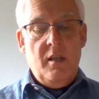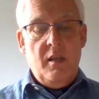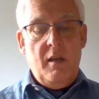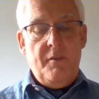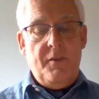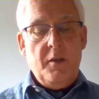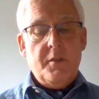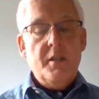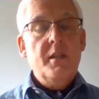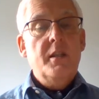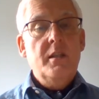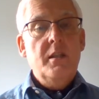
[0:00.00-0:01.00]
I felt
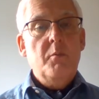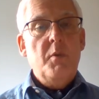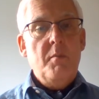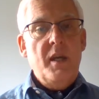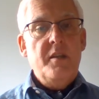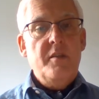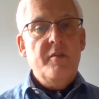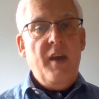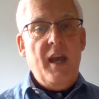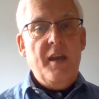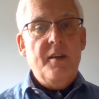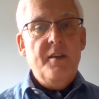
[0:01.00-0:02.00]
that we might have
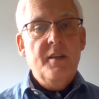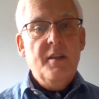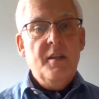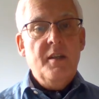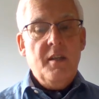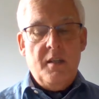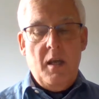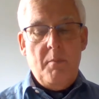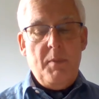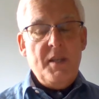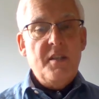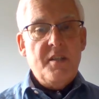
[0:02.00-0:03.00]
had a
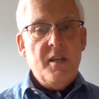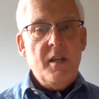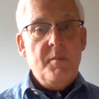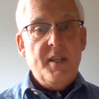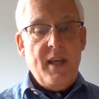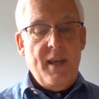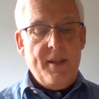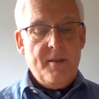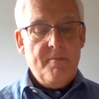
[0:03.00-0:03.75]
better time together.